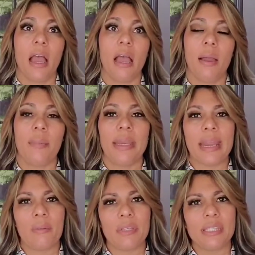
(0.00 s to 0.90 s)
Um,
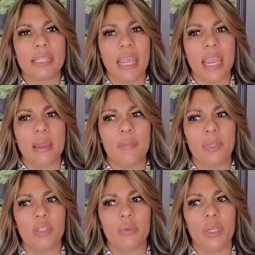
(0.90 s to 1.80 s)
and I would say
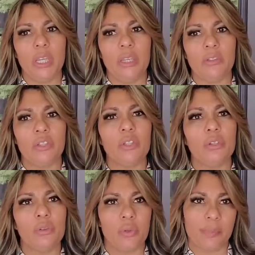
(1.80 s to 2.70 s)
between two
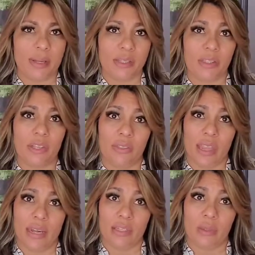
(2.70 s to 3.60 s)
to three months on
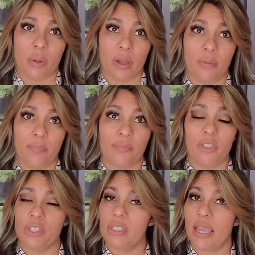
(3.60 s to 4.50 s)
that as well.
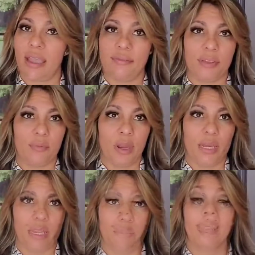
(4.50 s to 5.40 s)
Just have it
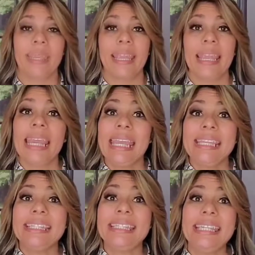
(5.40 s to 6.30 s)
ready.
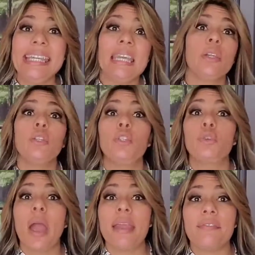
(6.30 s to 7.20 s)
D,
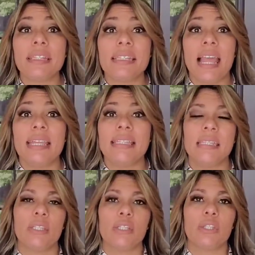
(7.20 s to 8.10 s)
driver's
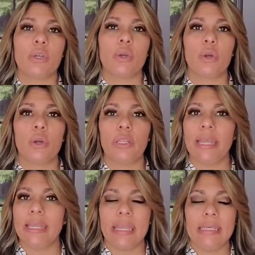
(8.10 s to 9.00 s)
license or
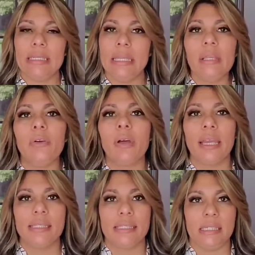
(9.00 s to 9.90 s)
like any legal
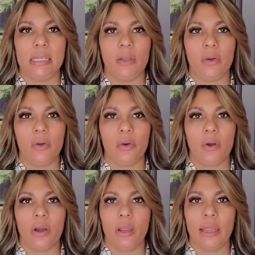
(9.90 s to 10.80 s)
ID
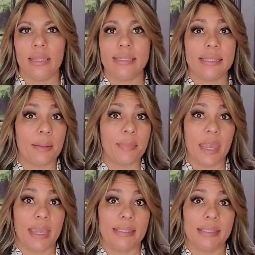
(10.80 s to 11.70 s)
or in some
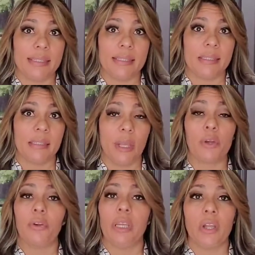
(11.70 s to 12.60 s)
cases a
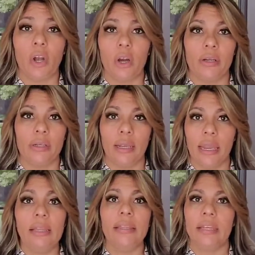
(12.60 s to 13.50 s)
green card,
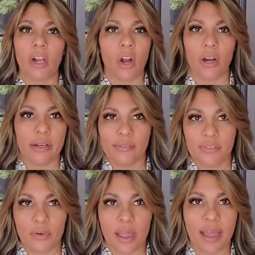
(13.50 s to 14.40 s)
alien card
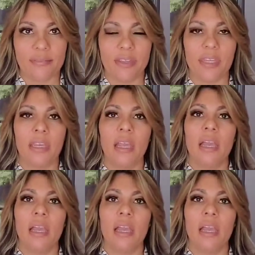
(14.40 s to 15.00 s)
if you have it.